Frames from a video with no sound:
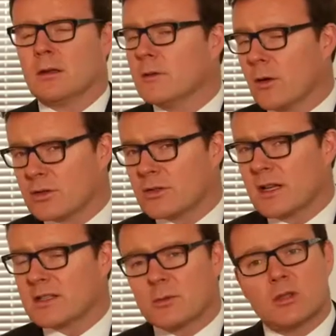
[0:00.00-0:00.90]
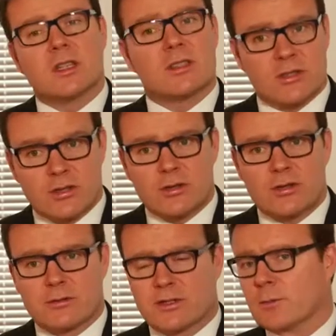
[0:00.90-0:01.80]
Now, you've also had some good
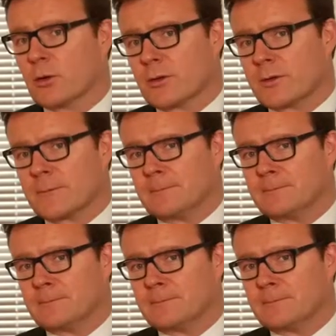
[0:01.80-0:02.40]
institutional support.